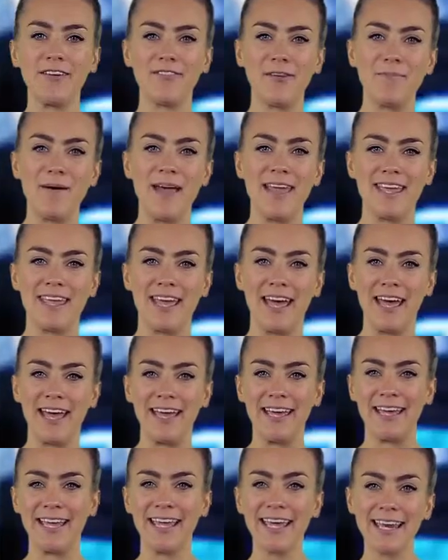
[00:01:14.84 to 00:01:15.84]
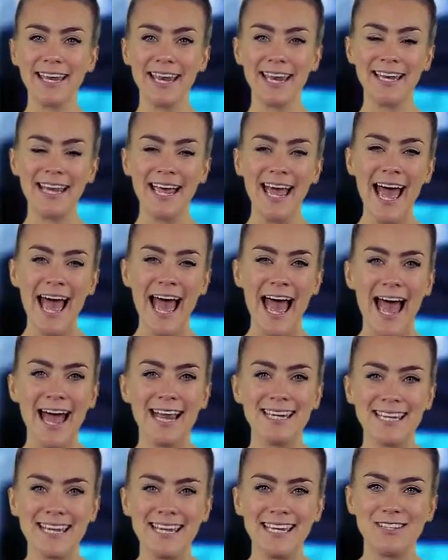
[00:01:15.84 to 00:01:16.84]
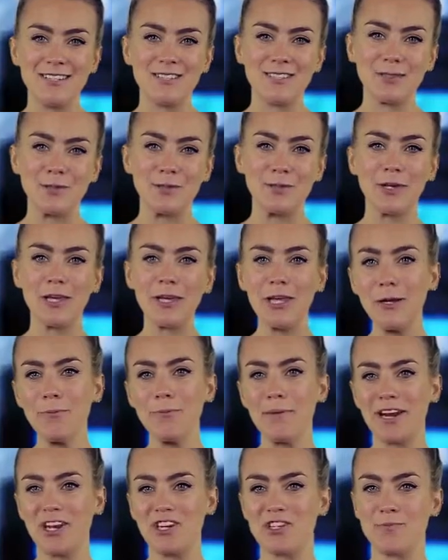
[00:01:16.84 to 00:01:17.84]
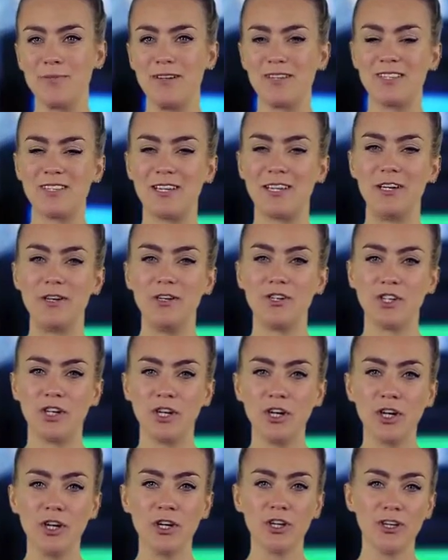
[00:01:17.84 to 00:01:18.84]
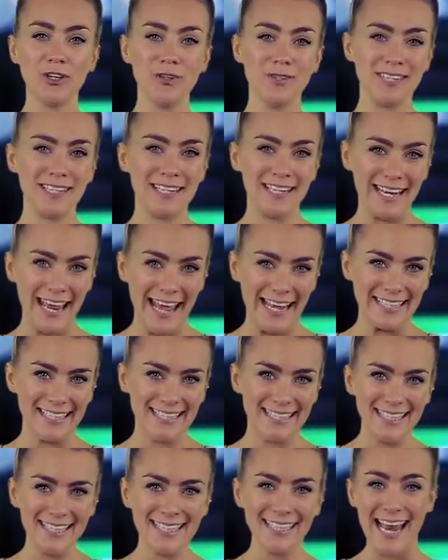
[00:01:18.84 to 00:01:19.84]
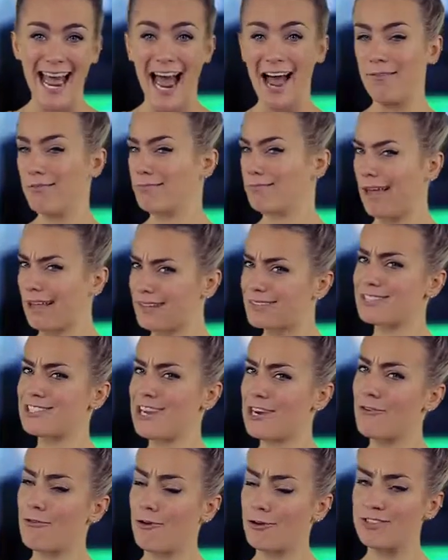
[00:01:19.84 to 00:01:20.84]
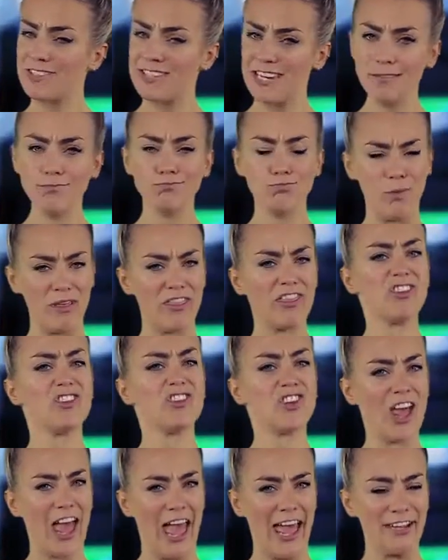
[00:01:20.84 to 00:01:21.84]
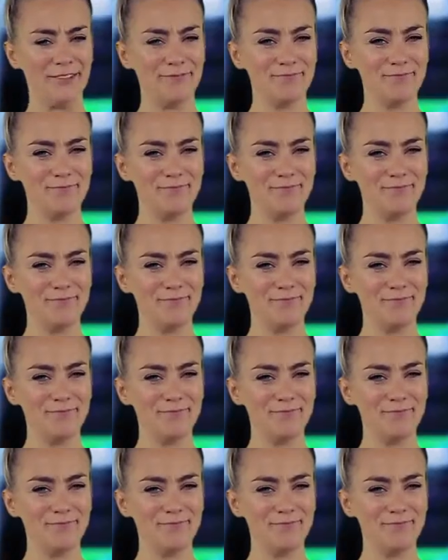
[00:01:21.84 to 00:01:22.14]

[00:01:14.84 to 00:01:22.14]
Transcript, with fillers: cover maker Akinin, and in-store queue management solution Qdini. Now, that's generosity with a J.